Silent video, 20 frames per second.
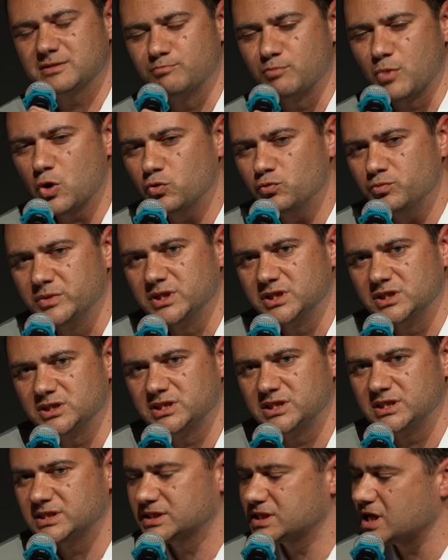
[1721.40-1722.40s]

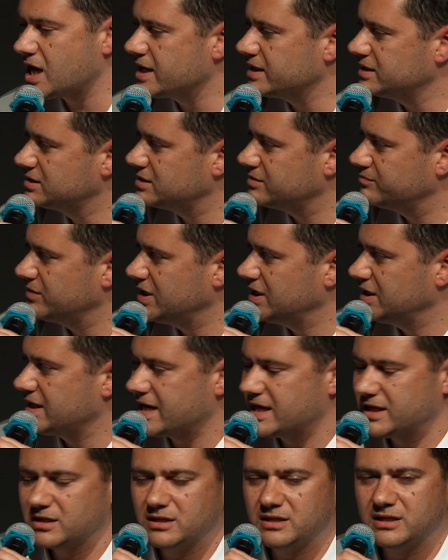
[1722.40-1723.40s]
moment, she's tied to
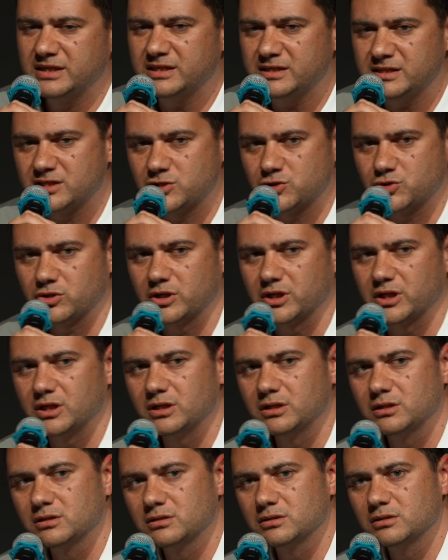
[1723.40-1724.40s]
mediated
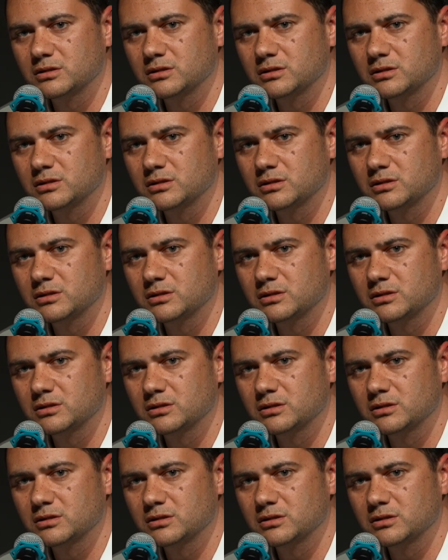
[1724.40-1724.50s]
history.